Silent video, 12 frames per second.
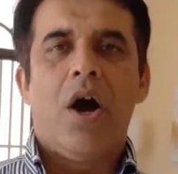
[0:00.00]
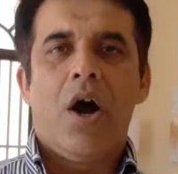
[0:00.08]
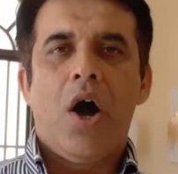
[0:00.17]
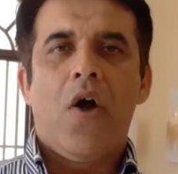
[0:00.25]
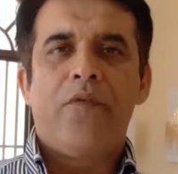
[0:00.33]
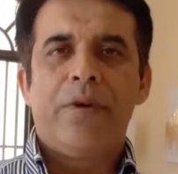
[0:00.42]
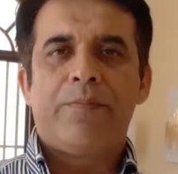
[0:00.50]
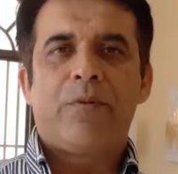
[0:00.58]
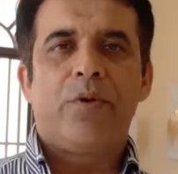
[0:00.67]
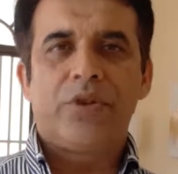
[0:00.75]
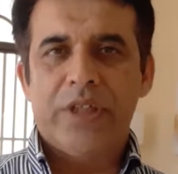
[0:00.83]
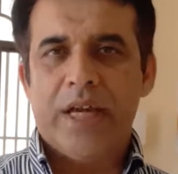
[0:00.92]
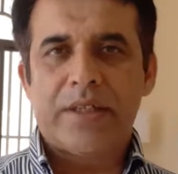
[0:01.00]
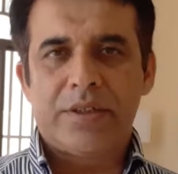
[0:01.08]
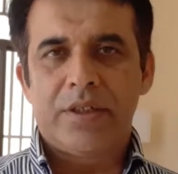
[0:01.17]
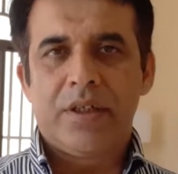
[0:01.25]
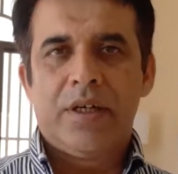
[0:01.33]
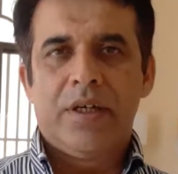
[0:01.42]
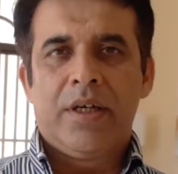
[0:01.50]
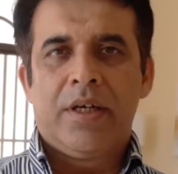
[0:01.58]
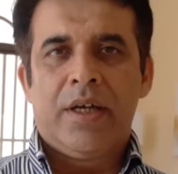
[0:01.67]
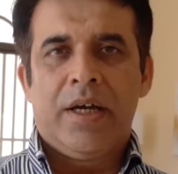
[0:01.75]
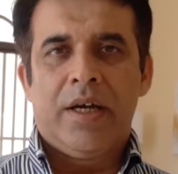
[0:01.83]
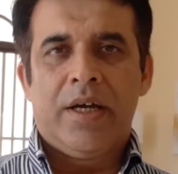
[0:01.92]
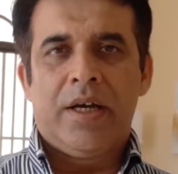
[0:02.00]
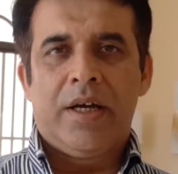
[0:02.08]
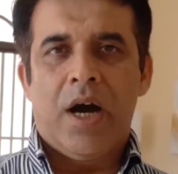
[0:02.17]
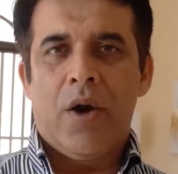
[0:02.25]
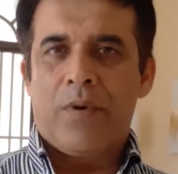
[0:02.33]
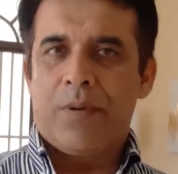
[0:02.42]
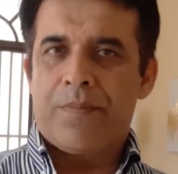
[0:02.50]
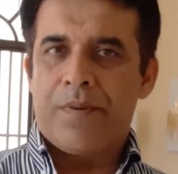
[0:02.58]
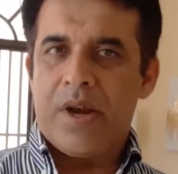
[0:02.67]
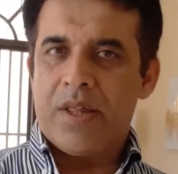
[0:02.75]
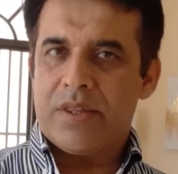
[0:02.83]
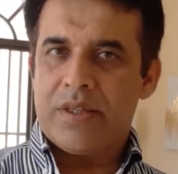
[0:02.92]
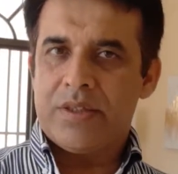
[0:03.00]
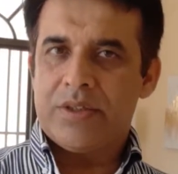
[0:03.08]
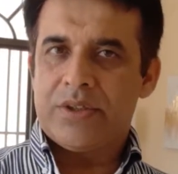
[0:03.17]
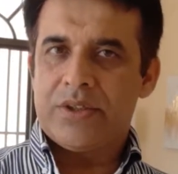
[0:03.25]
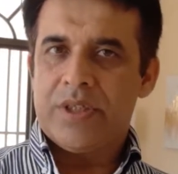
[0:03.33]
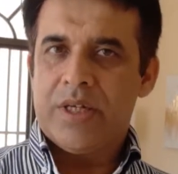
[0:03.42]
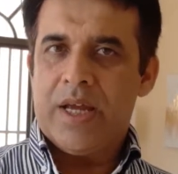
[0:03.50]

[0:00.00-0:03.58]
how we project our present,